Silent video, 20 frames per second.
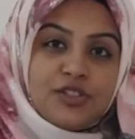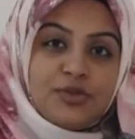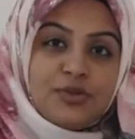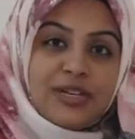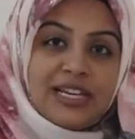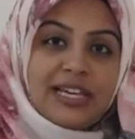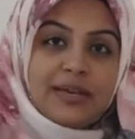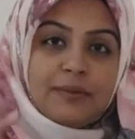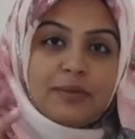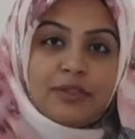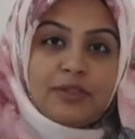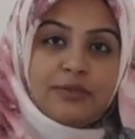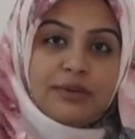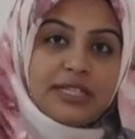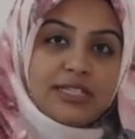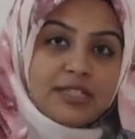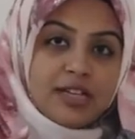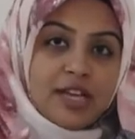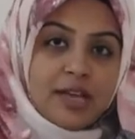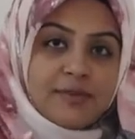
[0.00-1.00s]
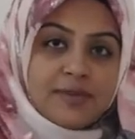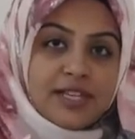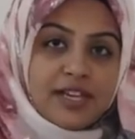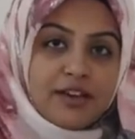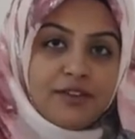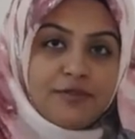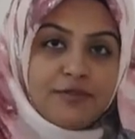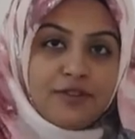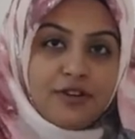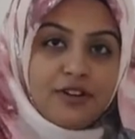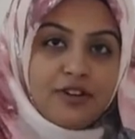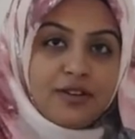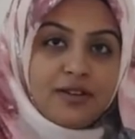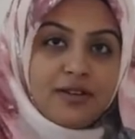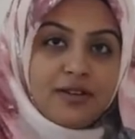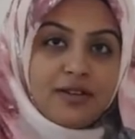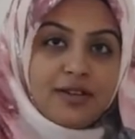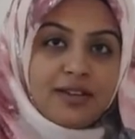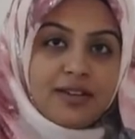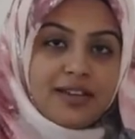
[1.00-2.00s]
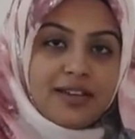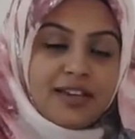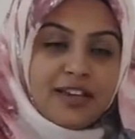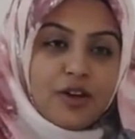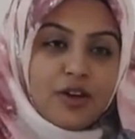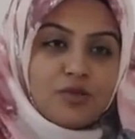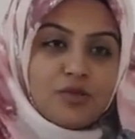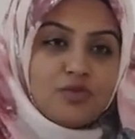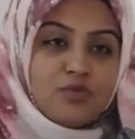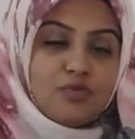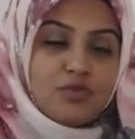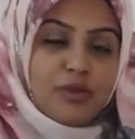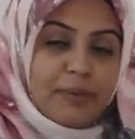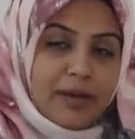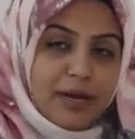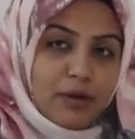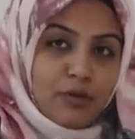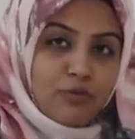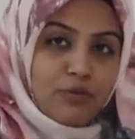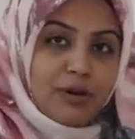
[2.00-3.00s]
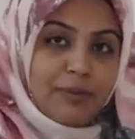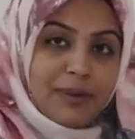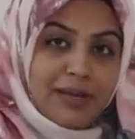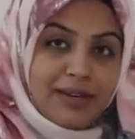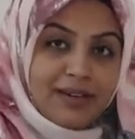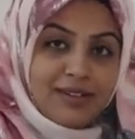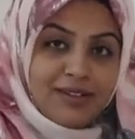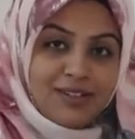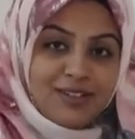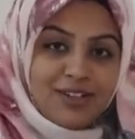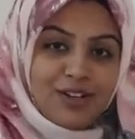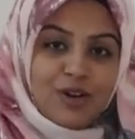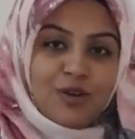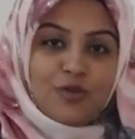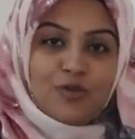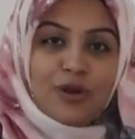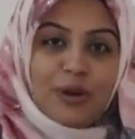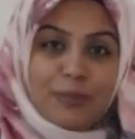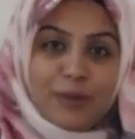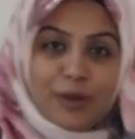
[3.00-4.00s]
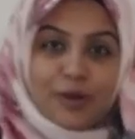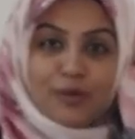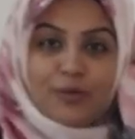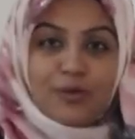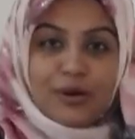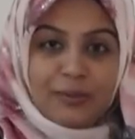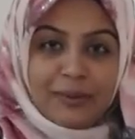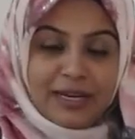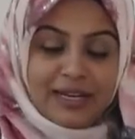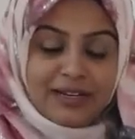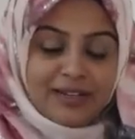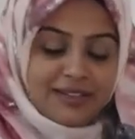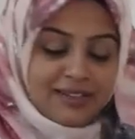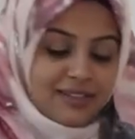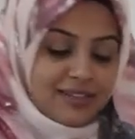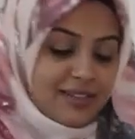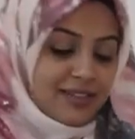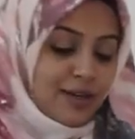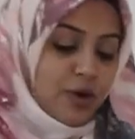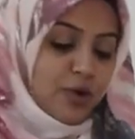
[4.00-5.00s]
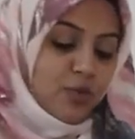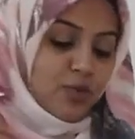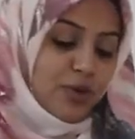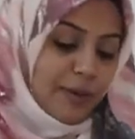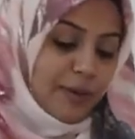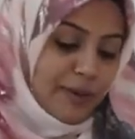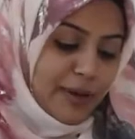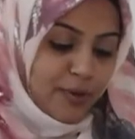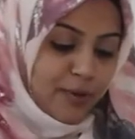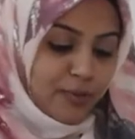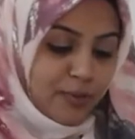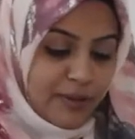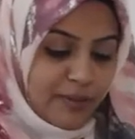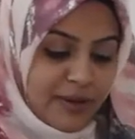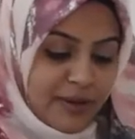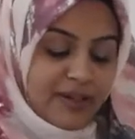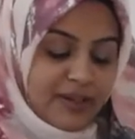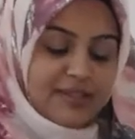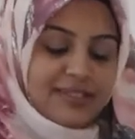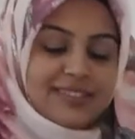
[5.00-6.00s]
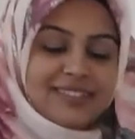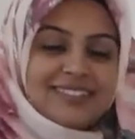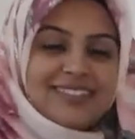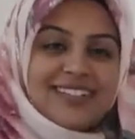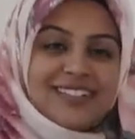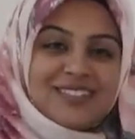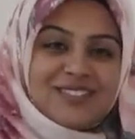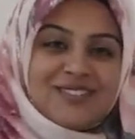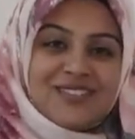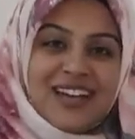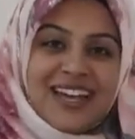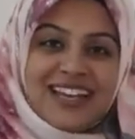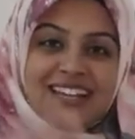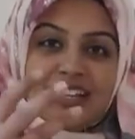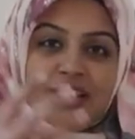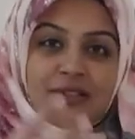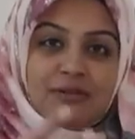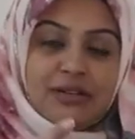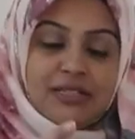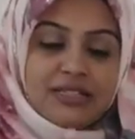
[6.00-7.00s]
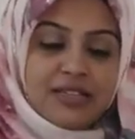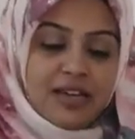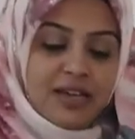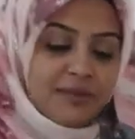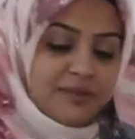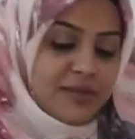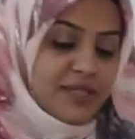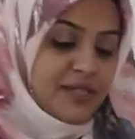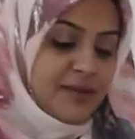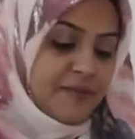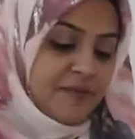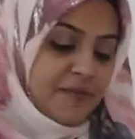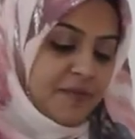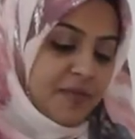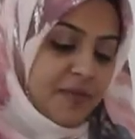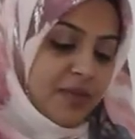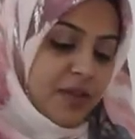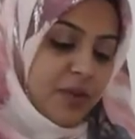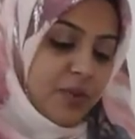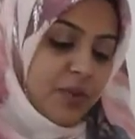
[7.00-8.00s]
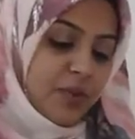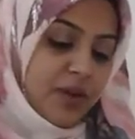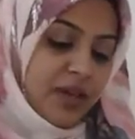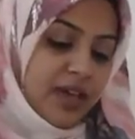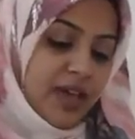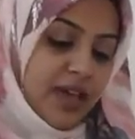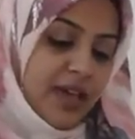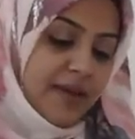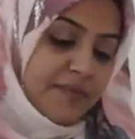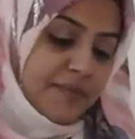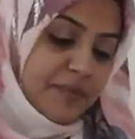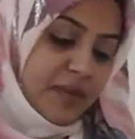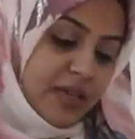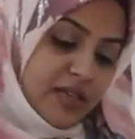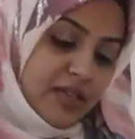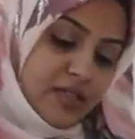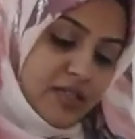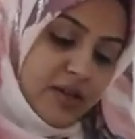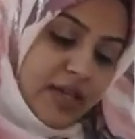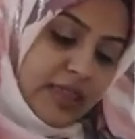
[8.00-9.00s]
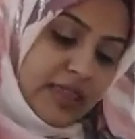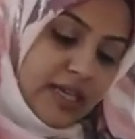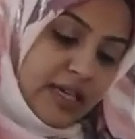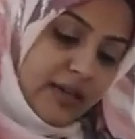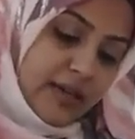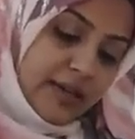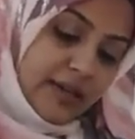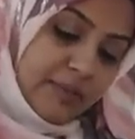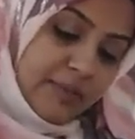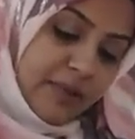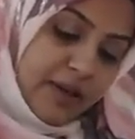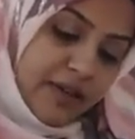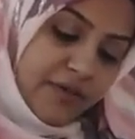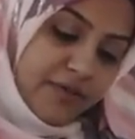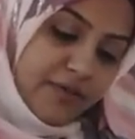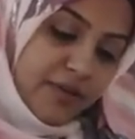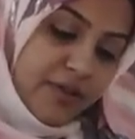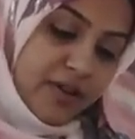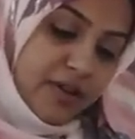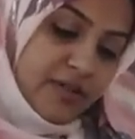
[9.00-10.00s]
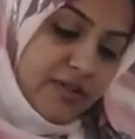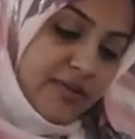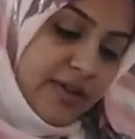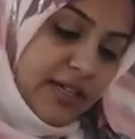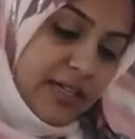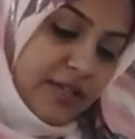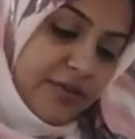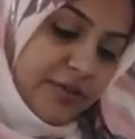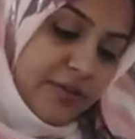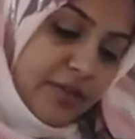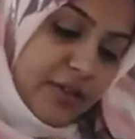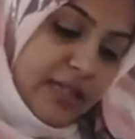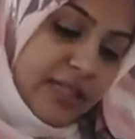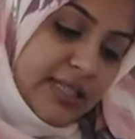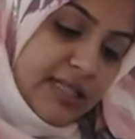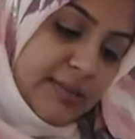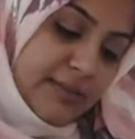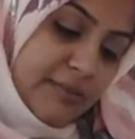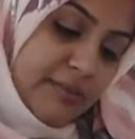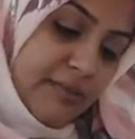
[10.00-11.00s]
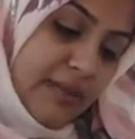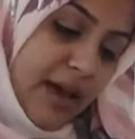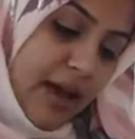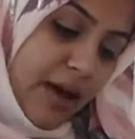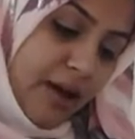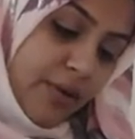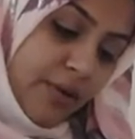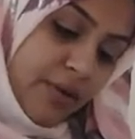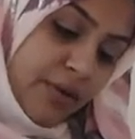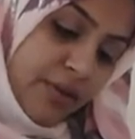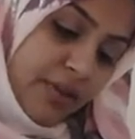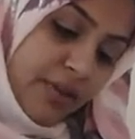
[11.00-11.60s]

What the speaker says: leap 3 times like a frog? It goes ribbit, ribbit, ribbit, ribbit, ribbit, ribbit. That's right, 3 times. Okay, so I think my frog is ready for his mouth.